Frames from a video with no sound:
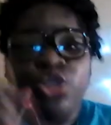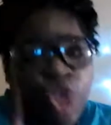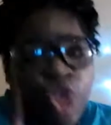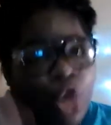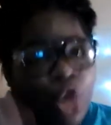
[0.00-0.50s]

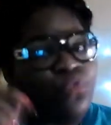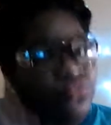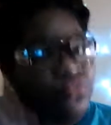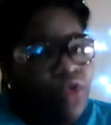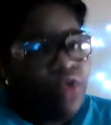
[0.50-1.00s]
Don't
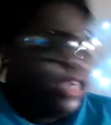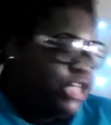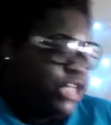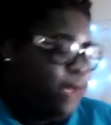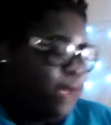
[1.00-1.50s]

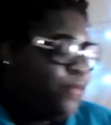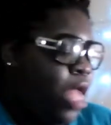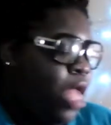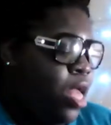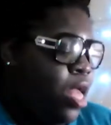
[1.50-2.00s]
rush it.
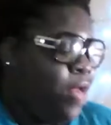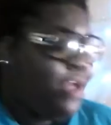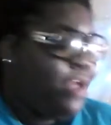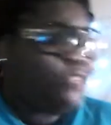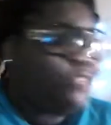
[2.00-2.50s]

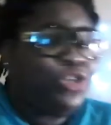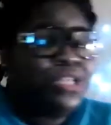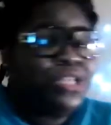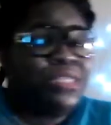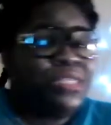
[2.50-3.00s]
I just want you
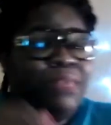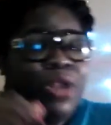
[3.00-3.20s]
to see